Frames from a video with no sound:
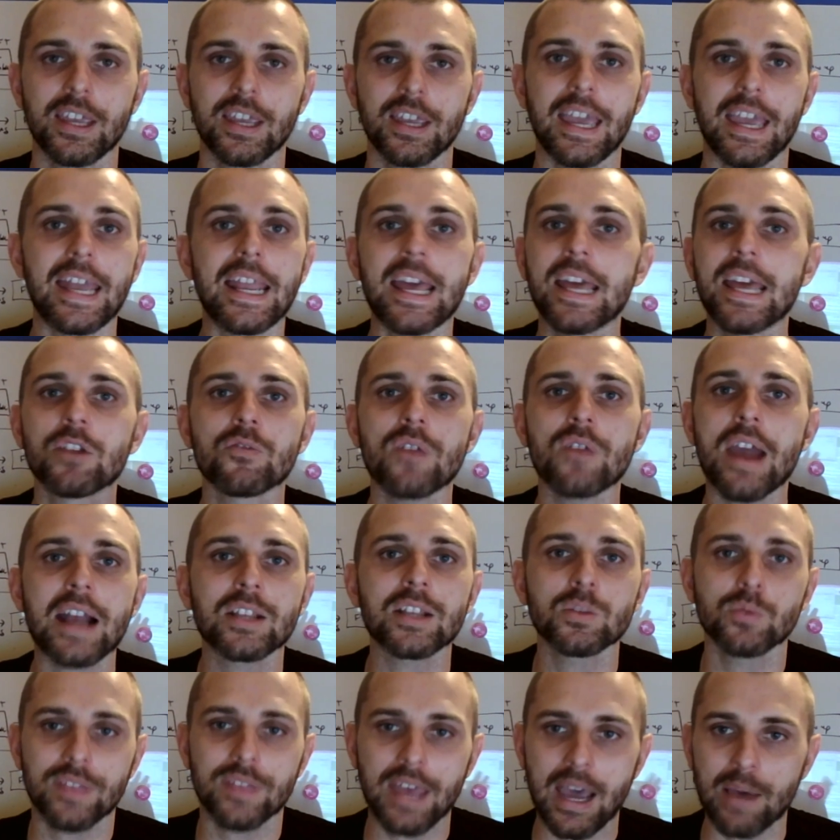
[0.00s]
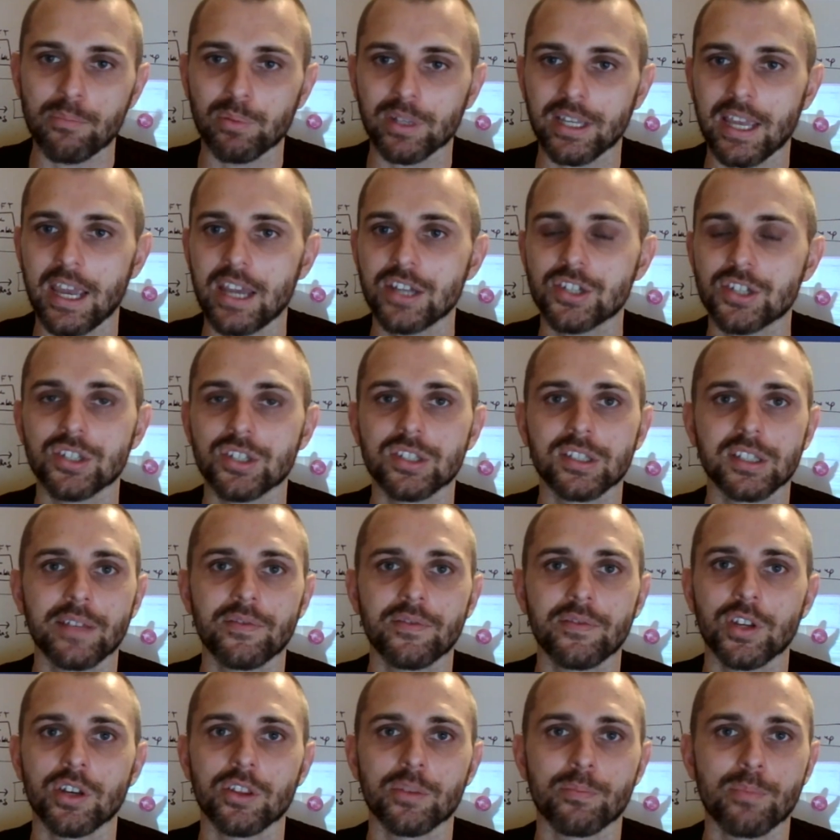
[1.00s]
and interact with applications
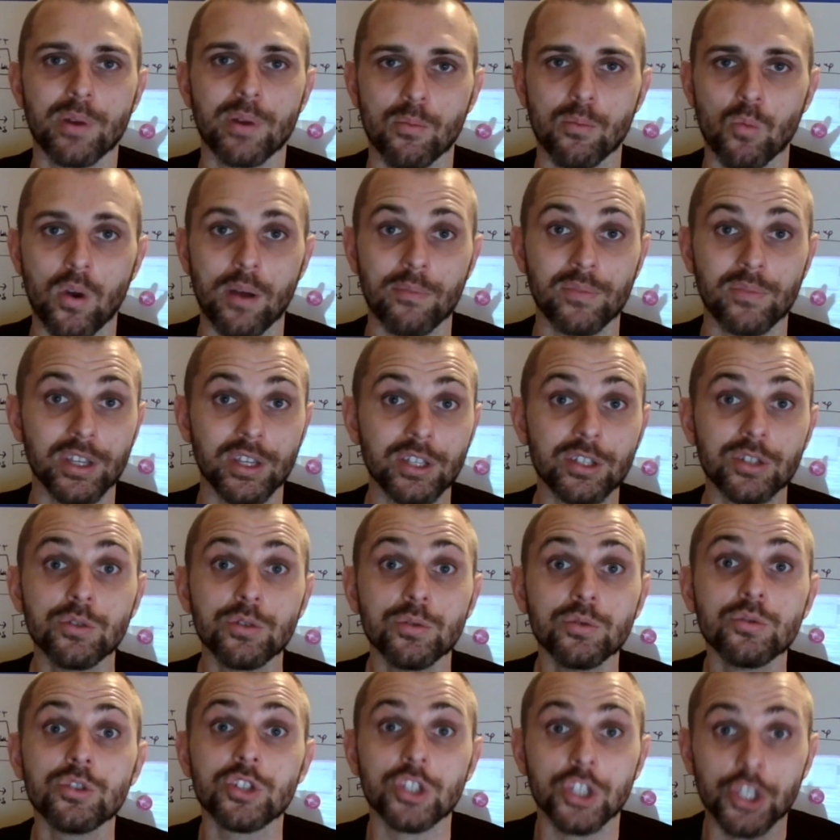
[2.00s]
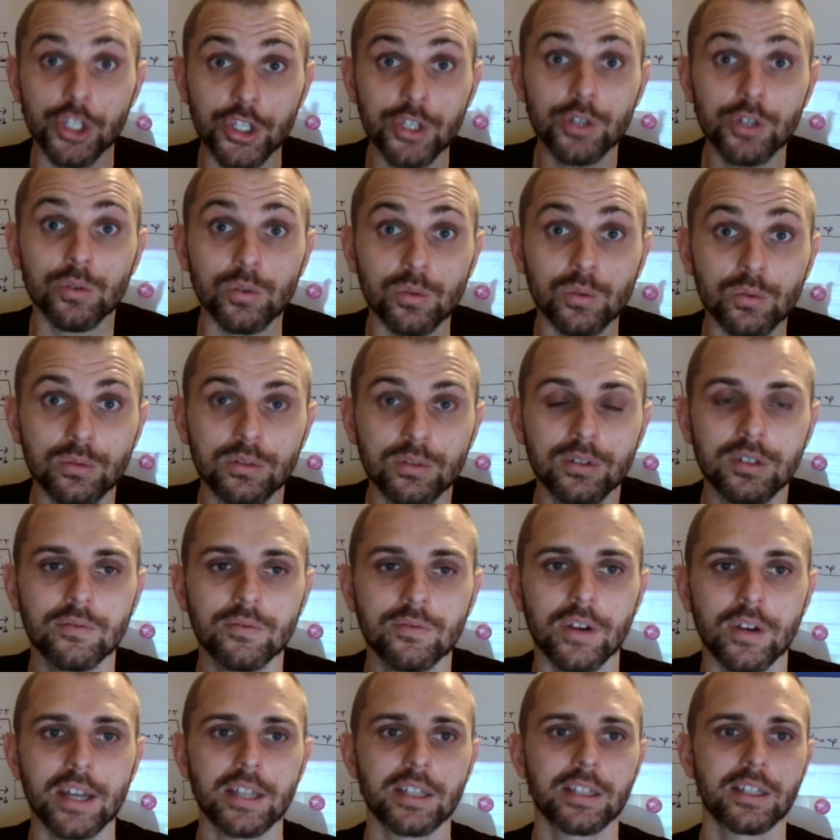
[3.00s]
living on the PermaWeb that use U,
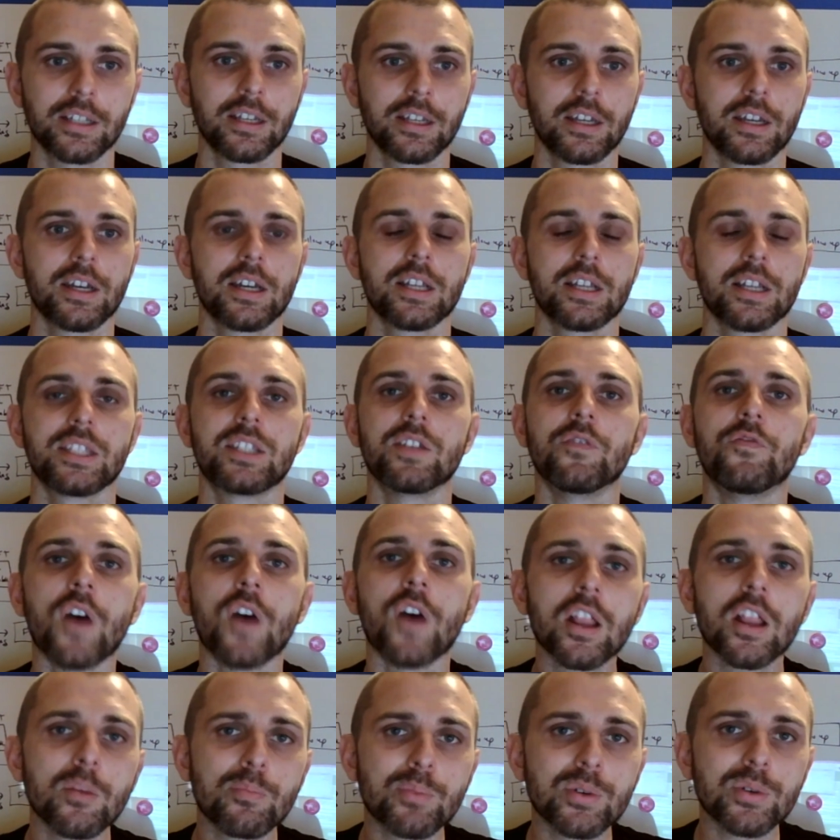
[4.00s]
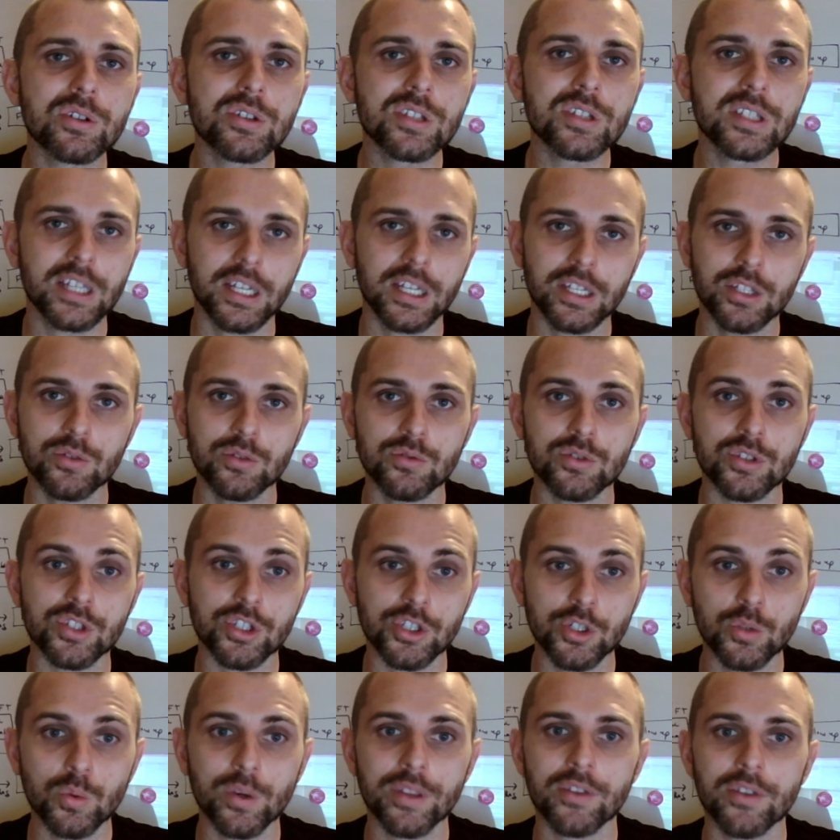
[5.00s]
right? Developers can use
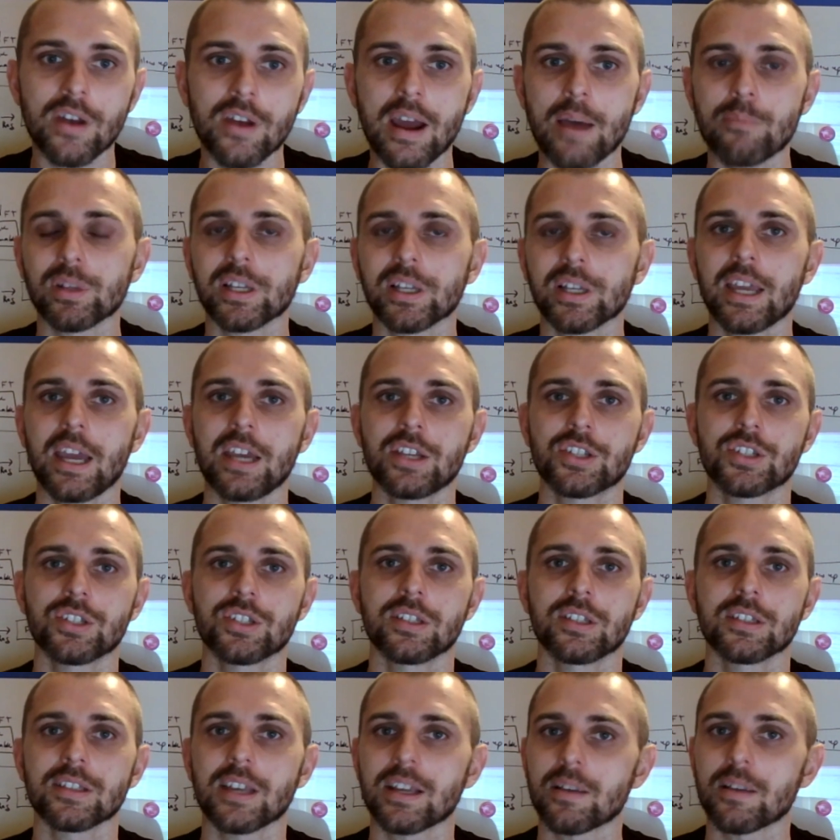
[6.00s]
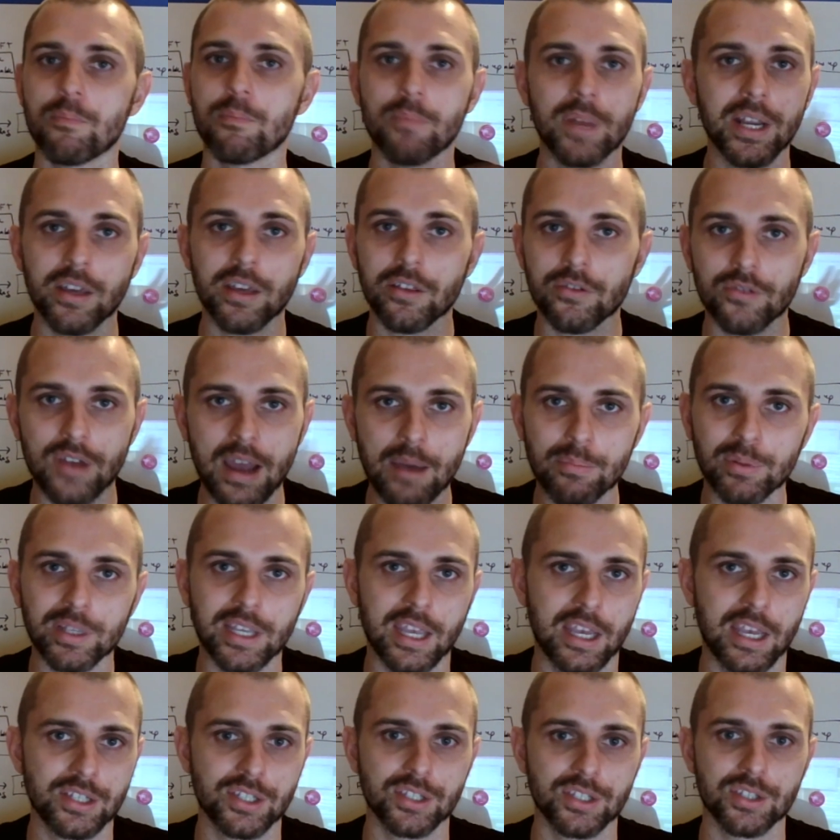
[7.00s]
U in their applications like many other
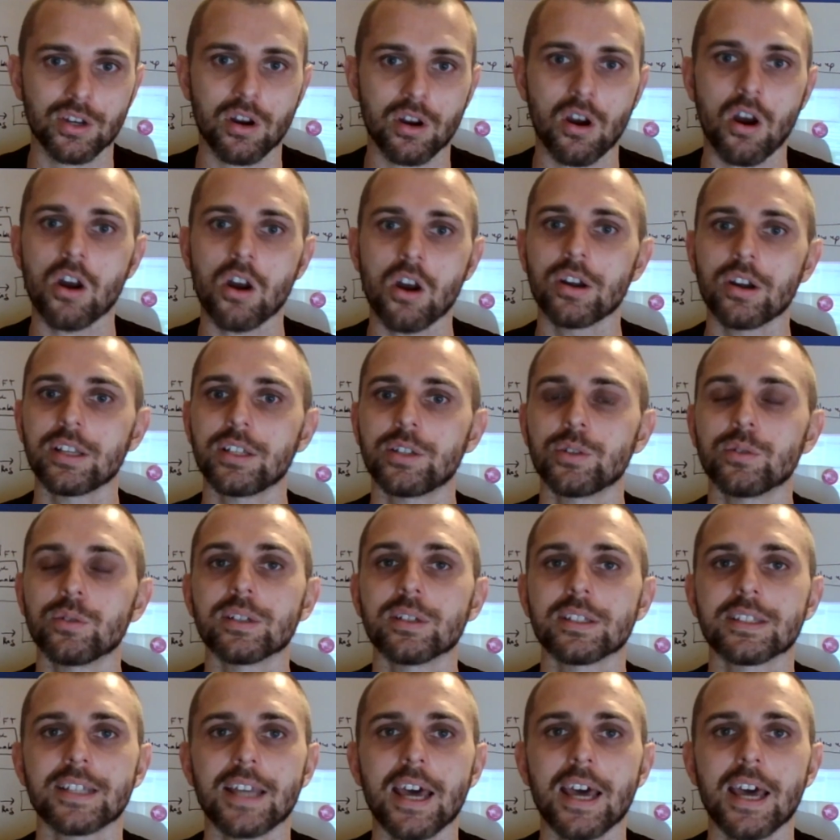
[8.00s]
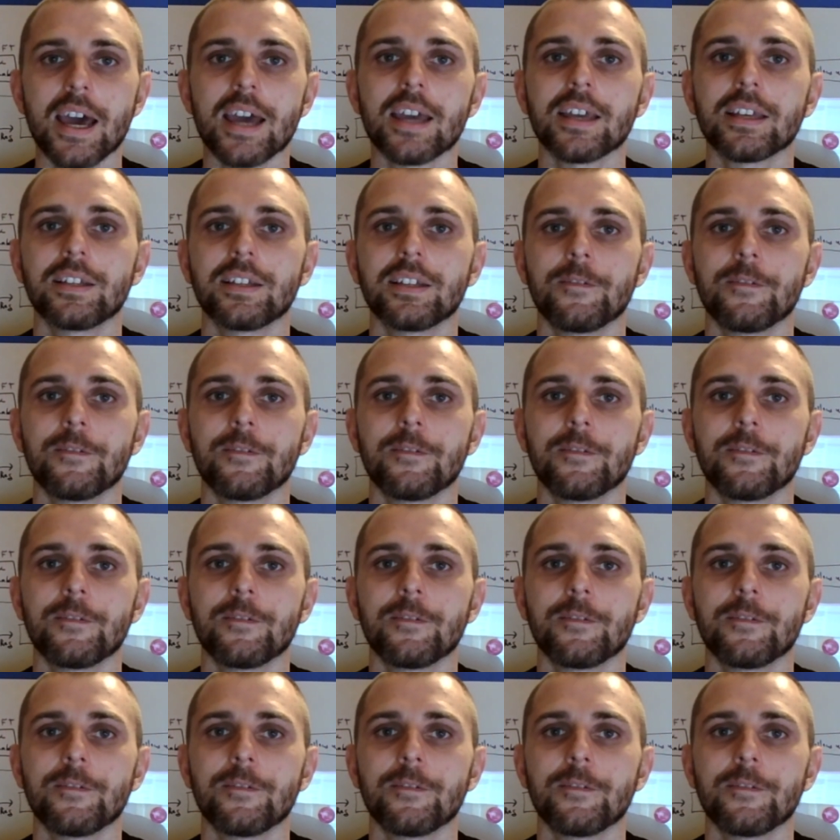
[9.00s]
applications are already doing today.